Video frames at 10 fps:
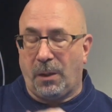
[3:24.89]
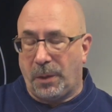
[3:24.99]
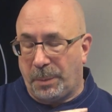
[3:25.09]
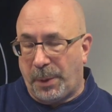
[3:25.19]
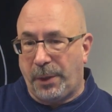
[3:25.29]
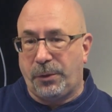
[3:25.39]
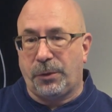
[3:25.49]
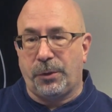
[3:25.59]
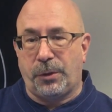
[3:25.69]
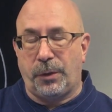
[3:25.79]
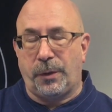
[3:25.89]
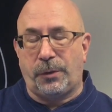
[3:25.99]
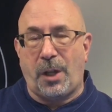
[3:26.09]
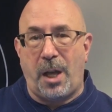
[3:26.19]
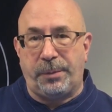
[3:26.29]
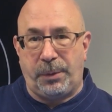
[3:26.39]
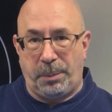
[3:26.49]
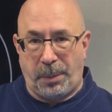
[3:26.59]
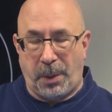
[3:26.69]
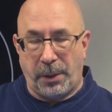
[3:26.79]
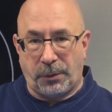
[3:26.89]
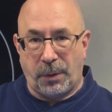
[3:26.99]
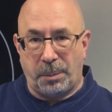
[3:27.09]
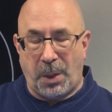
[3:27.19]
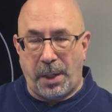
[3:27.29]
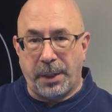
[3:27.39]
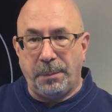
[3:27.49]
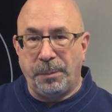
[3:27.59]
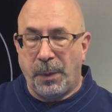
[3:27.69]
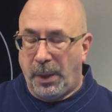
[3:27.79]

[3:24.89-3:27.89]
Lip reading: All the punches are to the soft parts of the body.